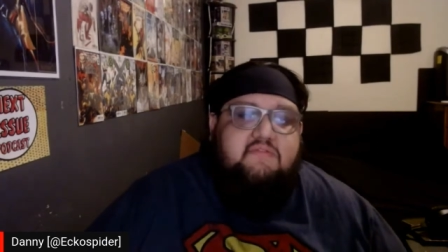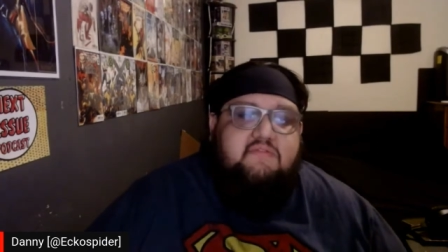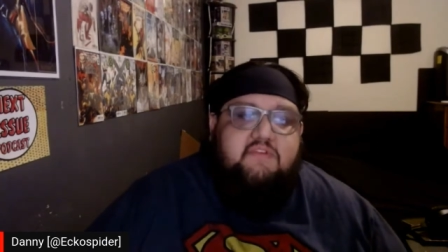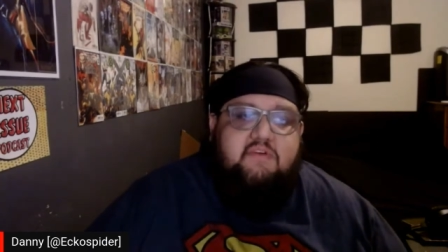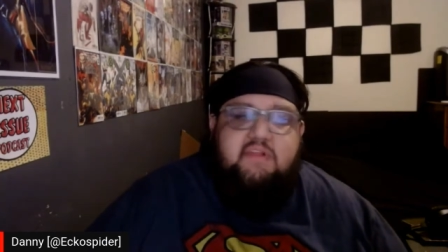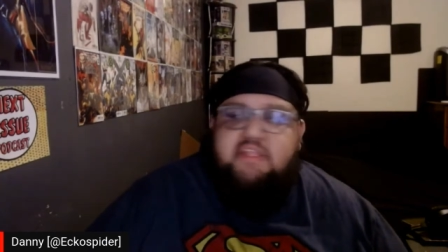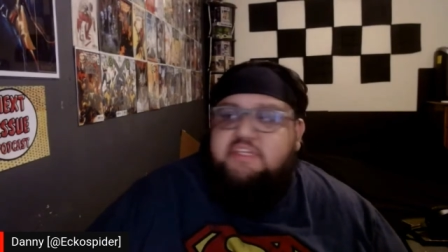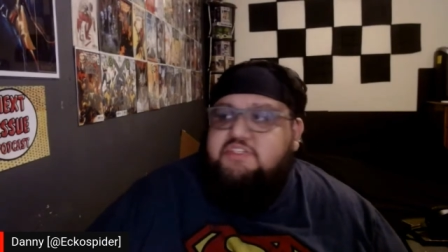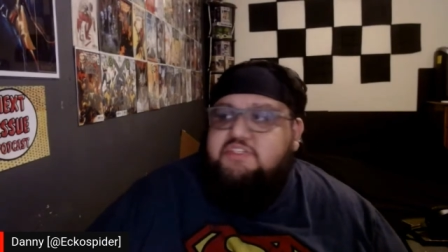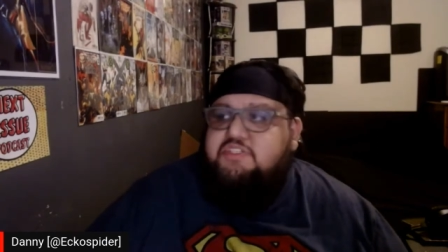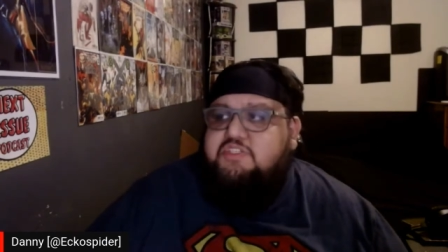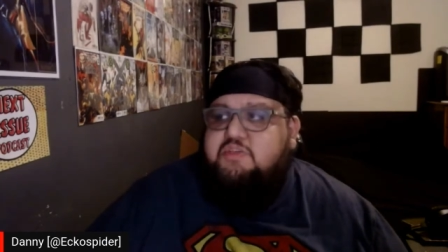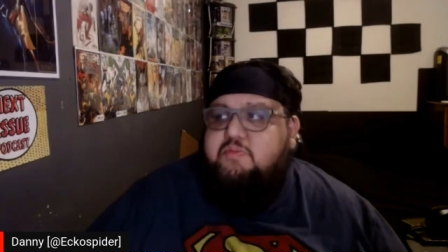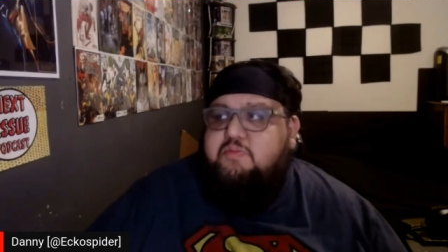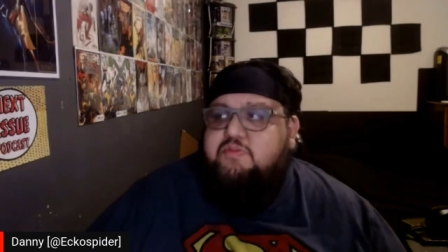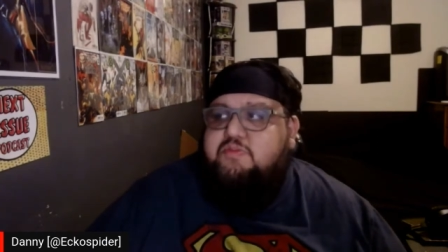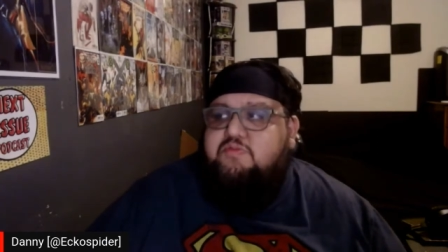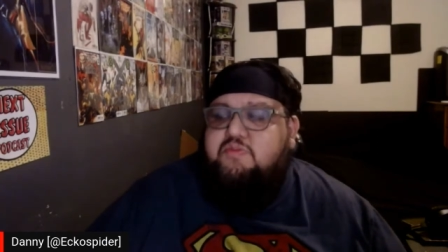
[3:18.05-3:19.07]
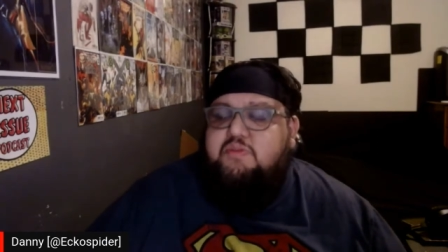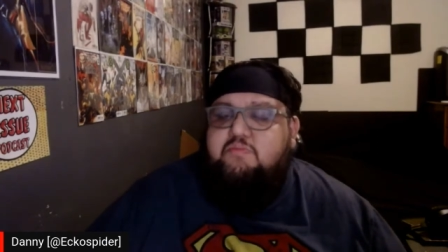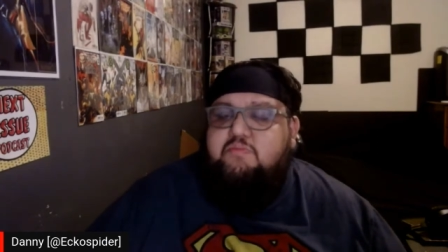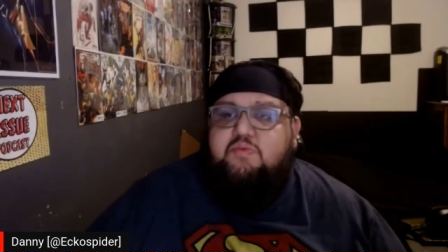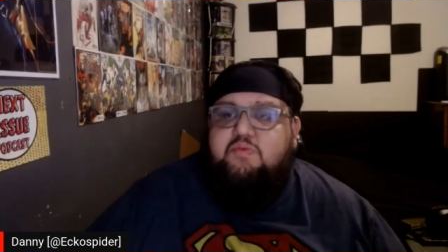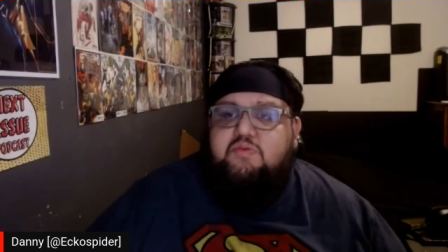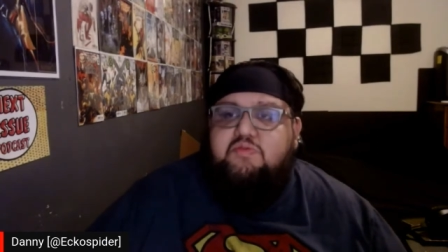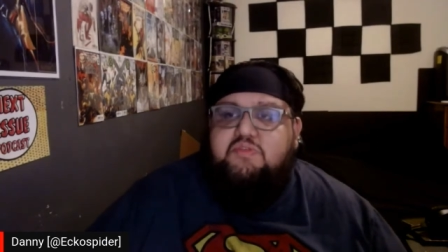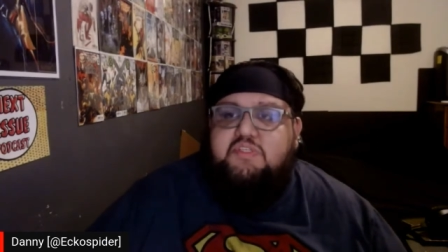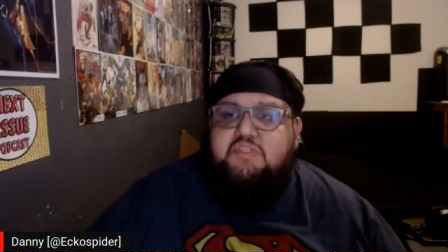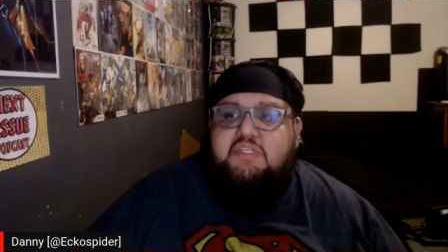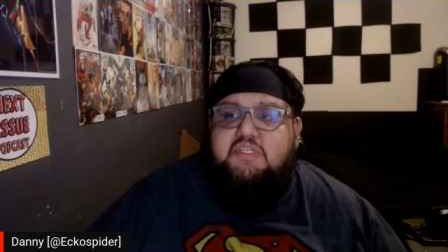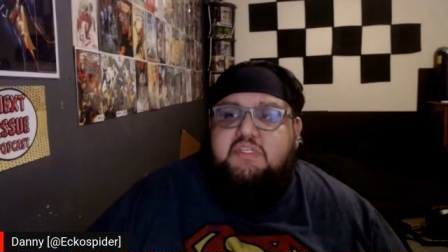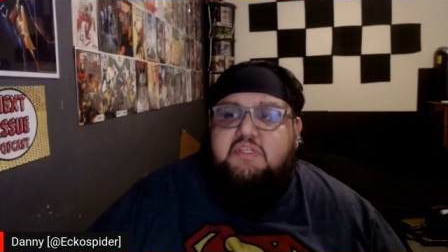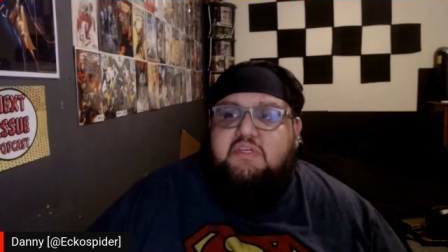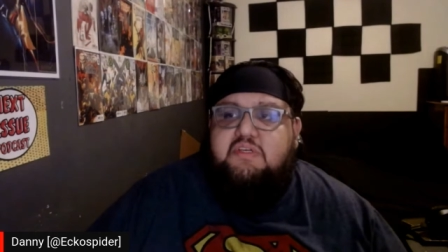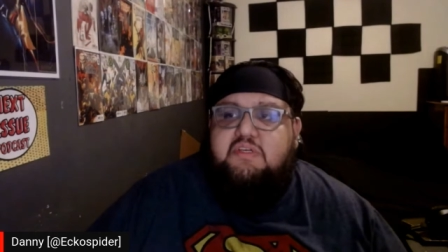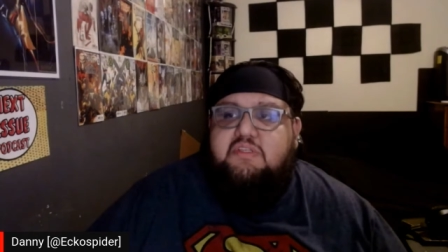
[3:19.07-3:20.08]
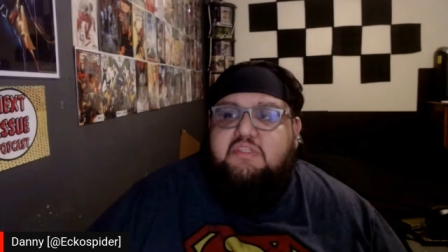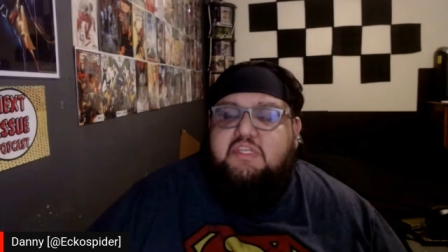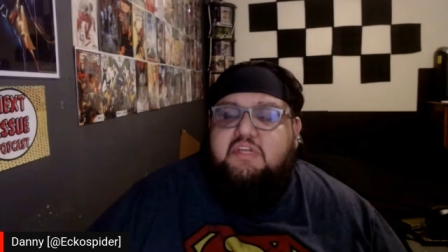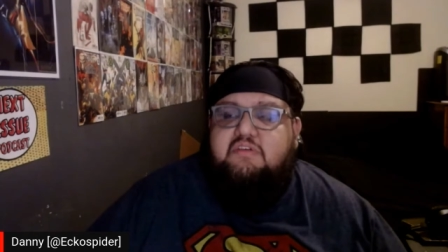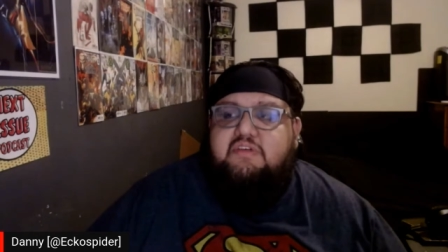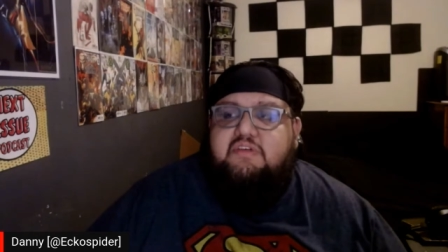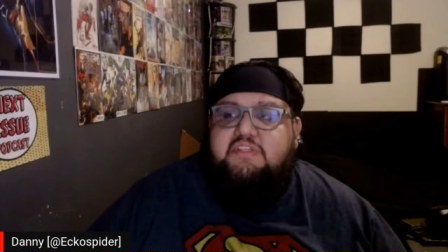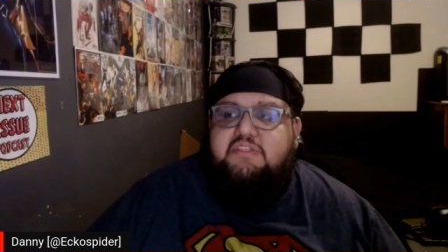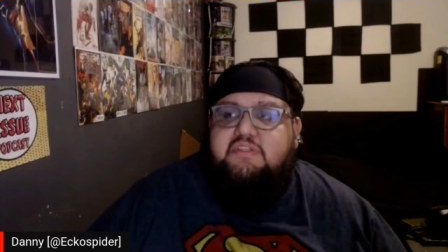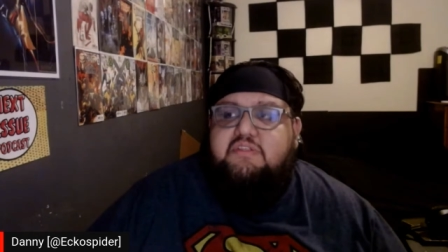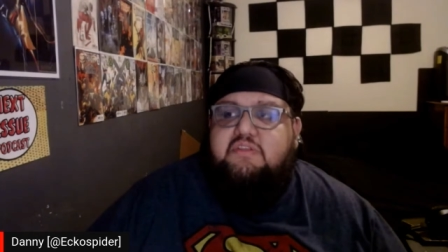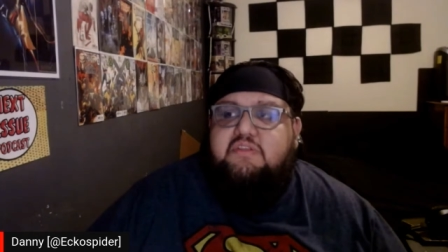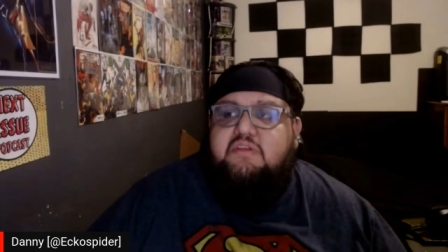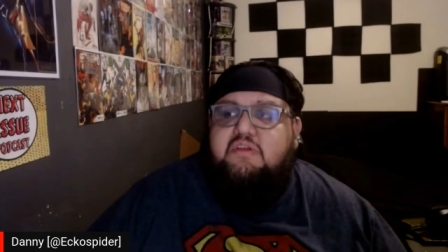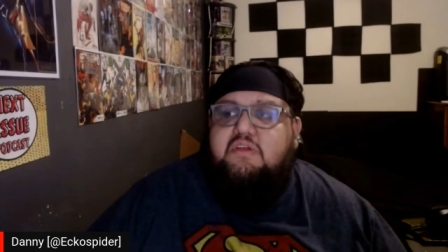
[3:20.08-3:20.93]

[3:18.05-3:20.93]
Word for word: the relationship between Bruce and Dick Grayson.